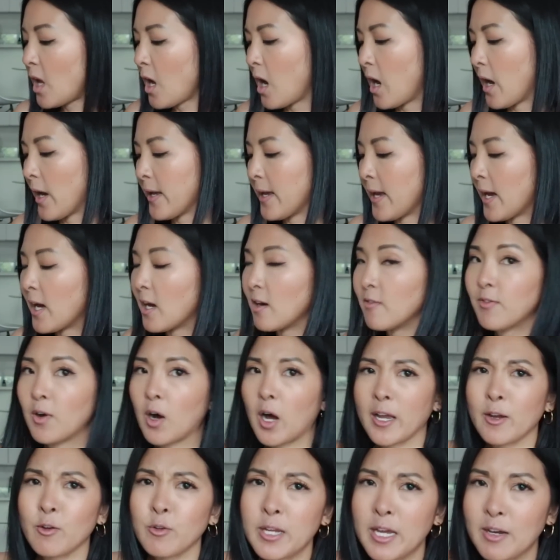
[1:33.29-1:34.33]
I have,
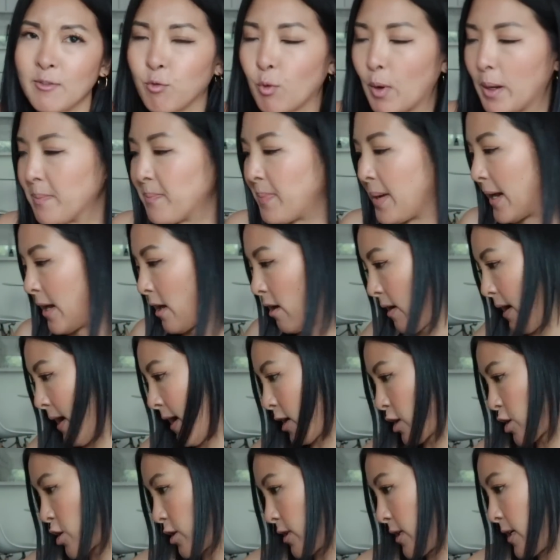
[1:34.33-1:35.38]
I only have one pair
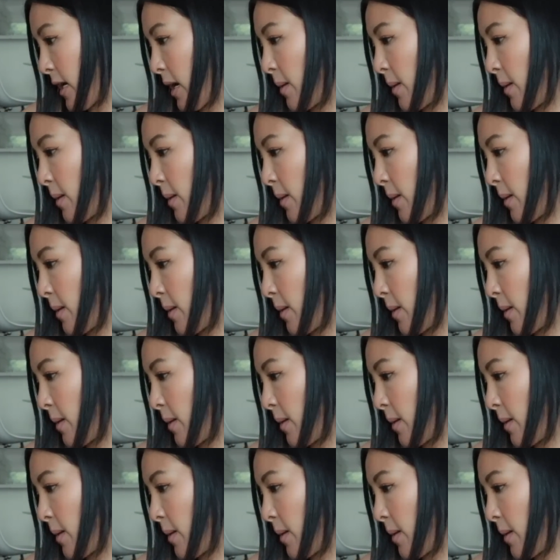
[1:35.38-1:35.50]
actually,